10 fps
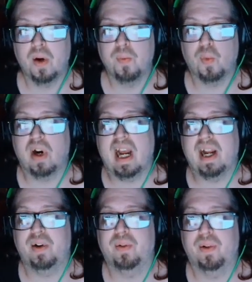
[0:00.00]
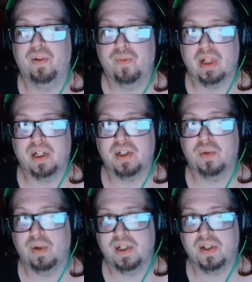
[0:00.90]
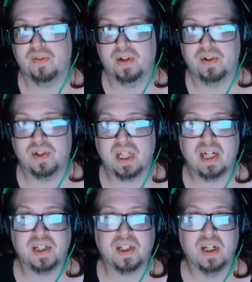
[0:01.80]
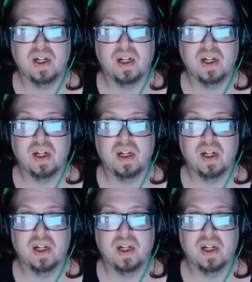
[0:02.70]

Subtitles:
more accurately reflects the rest of their stats.